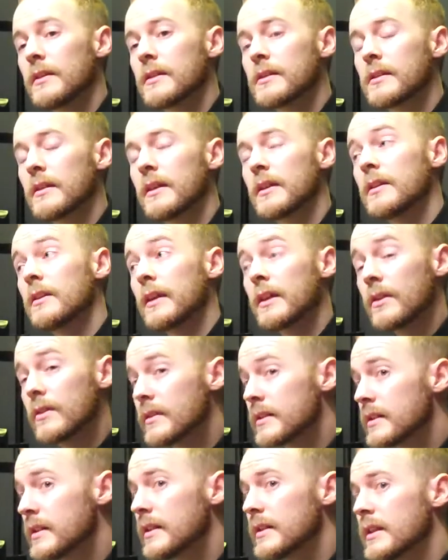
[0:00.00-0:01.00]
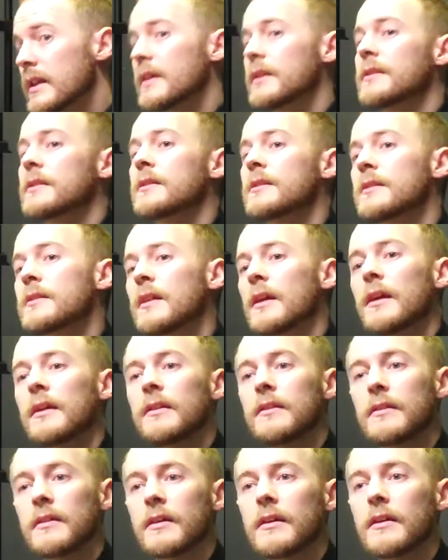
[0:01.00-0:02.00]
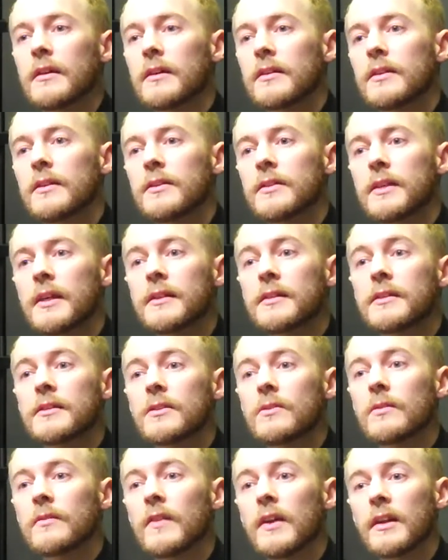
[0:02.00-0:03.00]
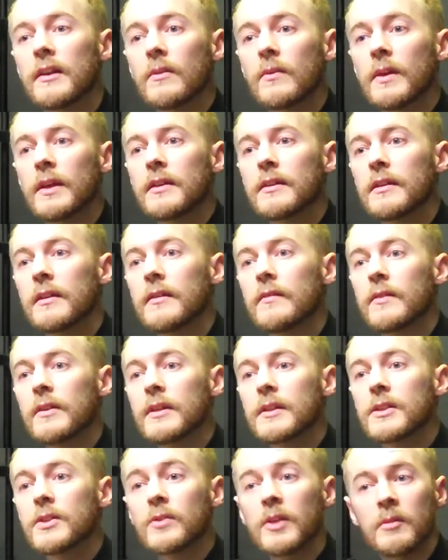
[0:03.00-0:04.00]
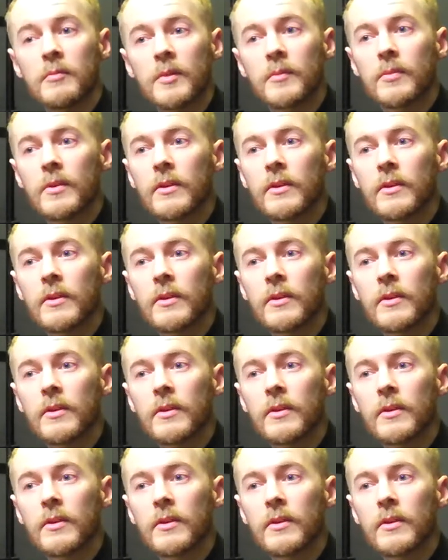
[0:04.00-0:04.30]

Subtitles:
design diagnostic tests and tests to evaluate various treatment